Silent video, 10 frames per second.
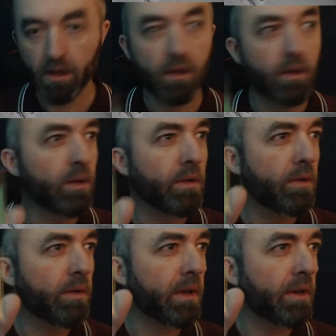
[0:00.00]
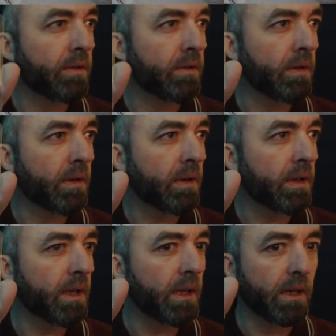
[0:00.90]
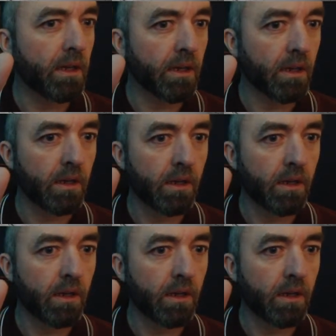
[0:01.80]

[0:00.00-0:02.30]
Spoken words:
Lord of the Rings, Return of the King.